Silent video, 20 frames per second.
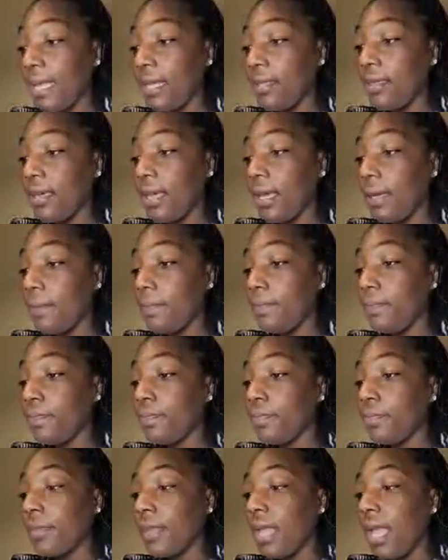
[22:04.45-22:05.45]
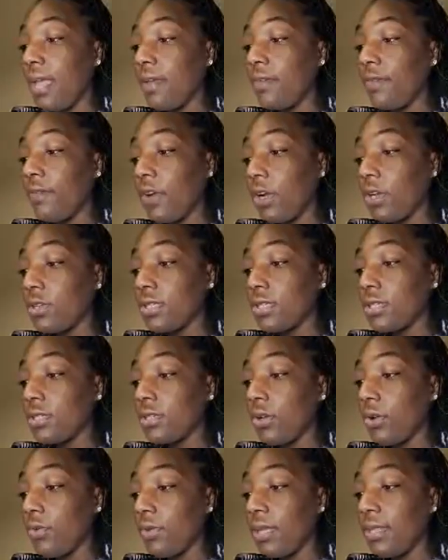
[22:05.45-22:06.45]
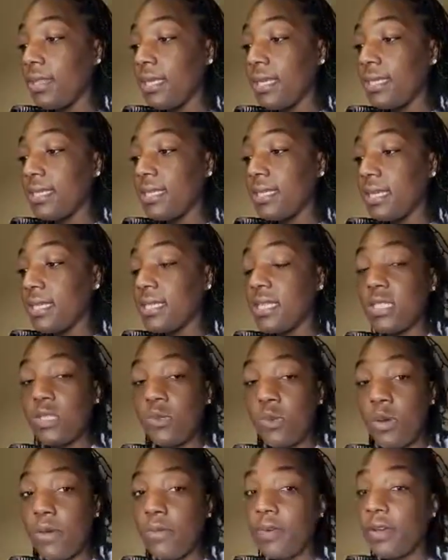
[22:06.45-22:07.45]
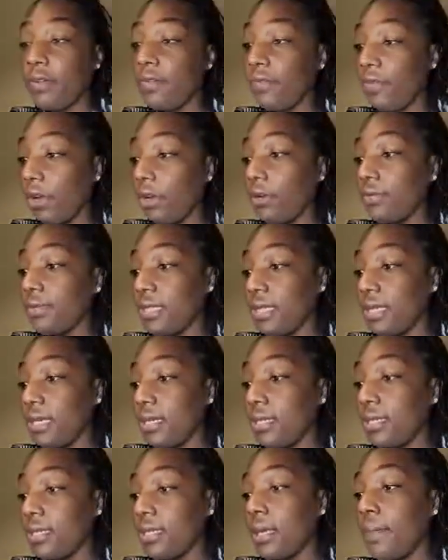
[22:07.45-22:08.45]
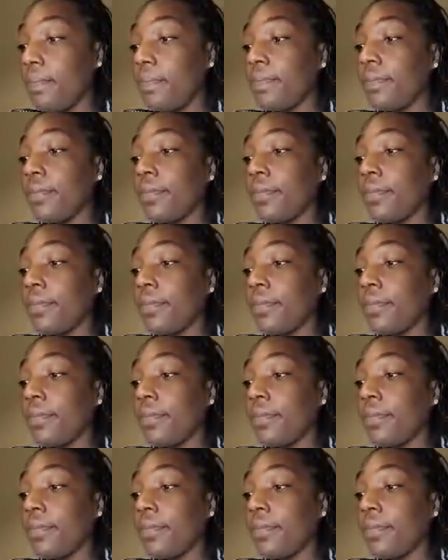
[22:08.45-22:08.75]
anything. And 1 Corinthians 6:12 confirms this.